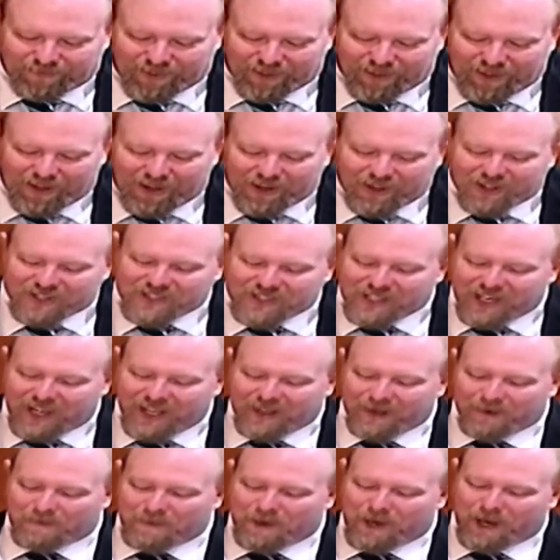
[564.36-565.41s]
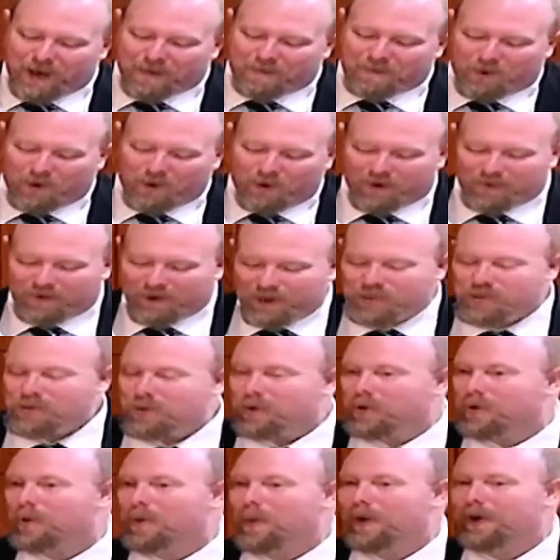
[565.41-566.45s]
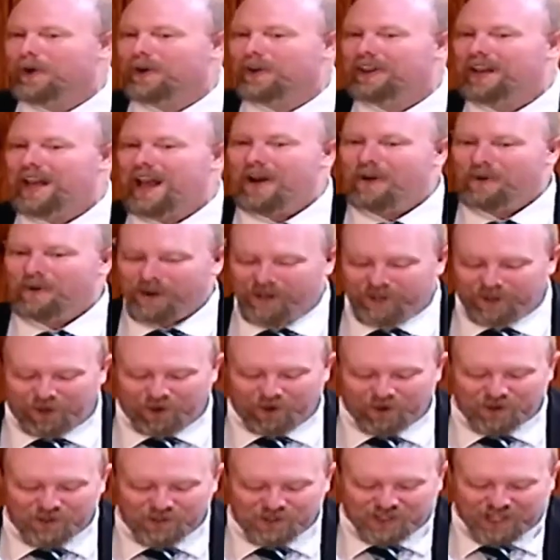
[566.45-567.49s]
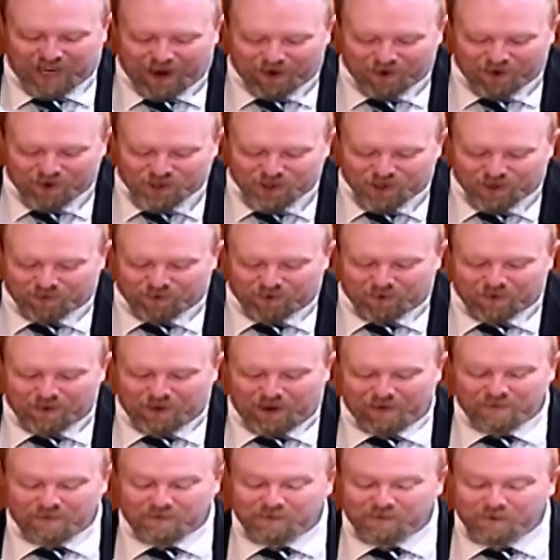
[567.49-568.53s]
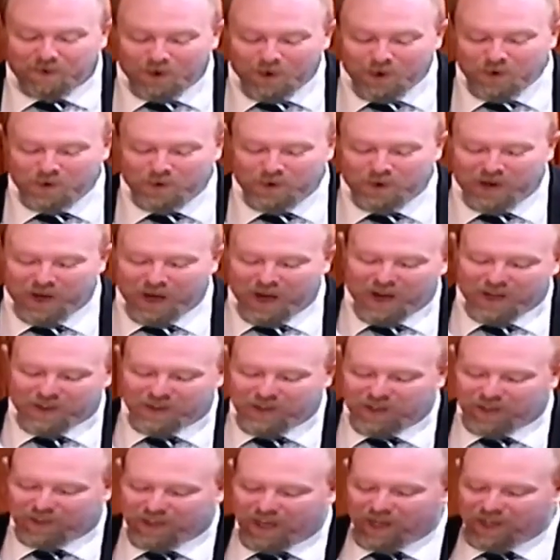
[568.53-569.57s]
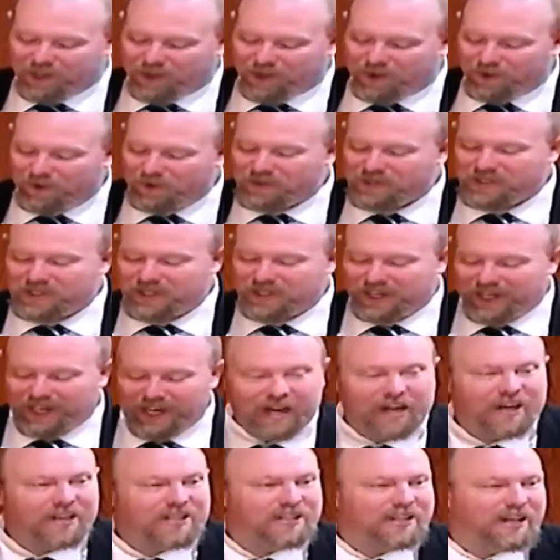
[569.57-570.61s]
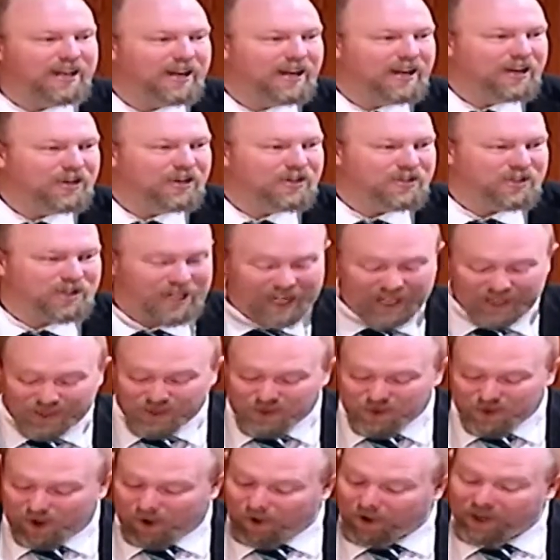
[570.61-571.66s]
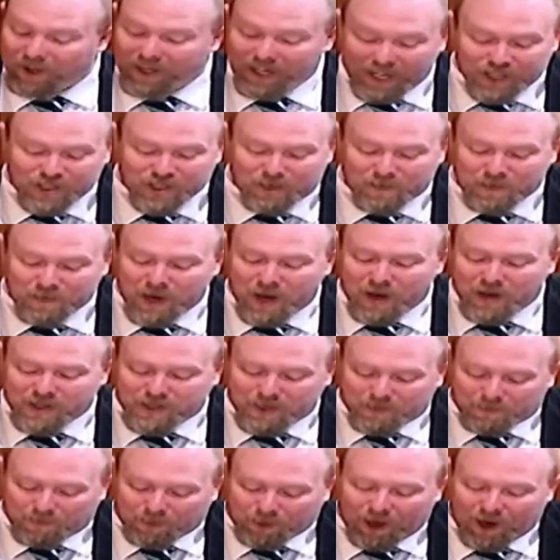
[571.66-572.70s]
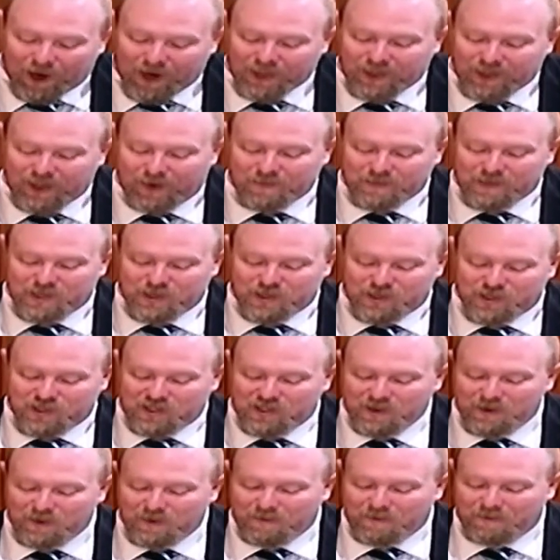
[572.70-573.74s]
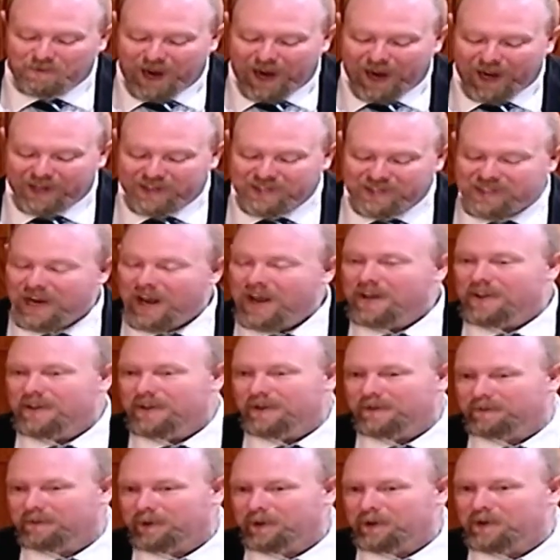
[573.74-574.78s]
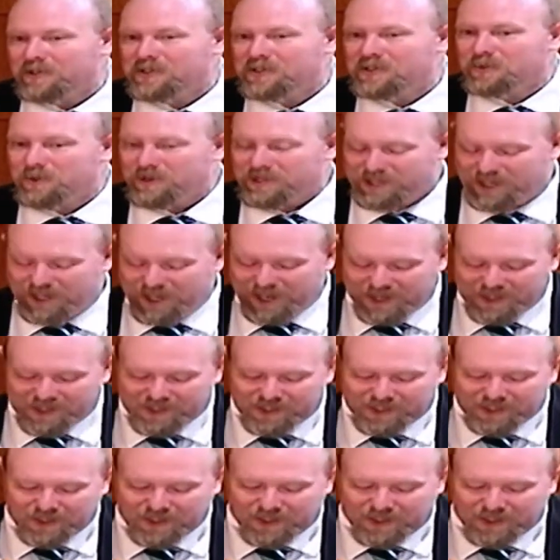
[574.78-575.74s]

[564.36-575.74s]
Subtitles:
You see, the people of Israel were allowing their nostalgia for that food that they used to eat in Egypt to blind them to two facts. The first was this: